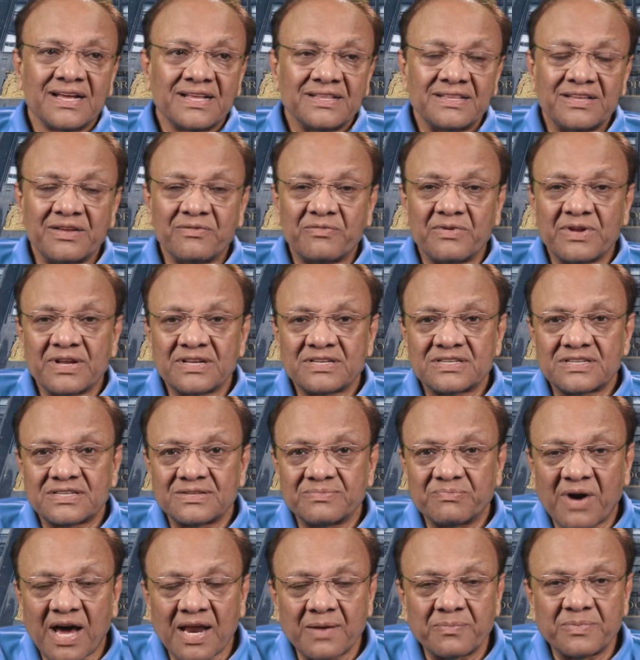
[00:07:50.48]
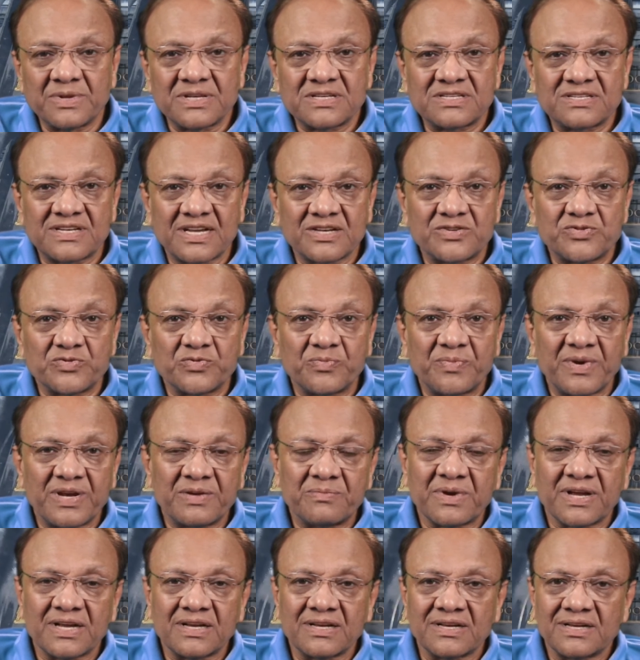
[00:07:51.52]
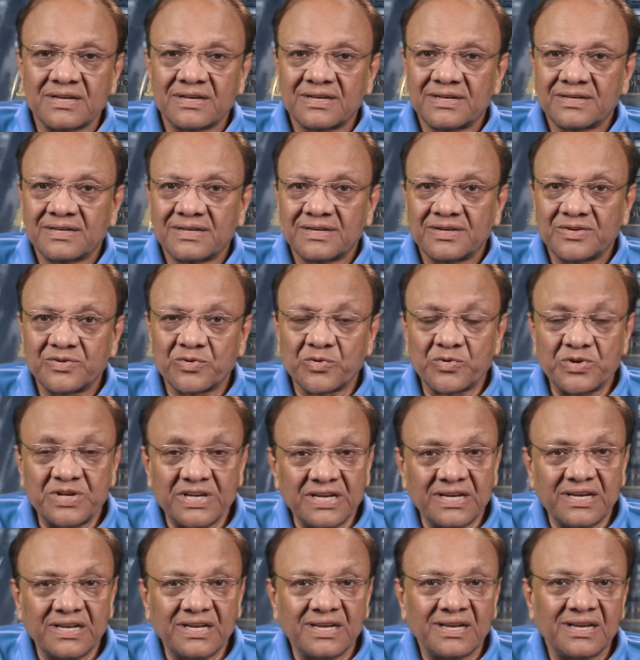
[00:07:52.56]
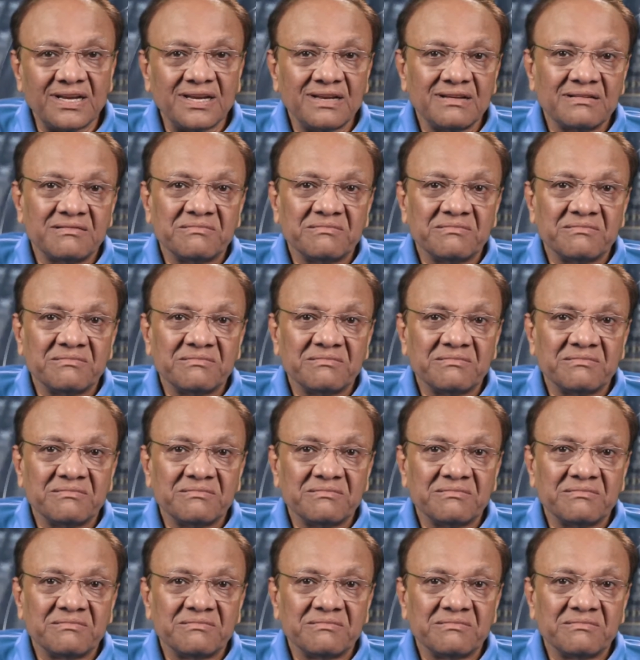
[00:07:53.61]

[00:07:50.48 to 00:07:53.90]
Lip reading: There was marble statue made by Rodini.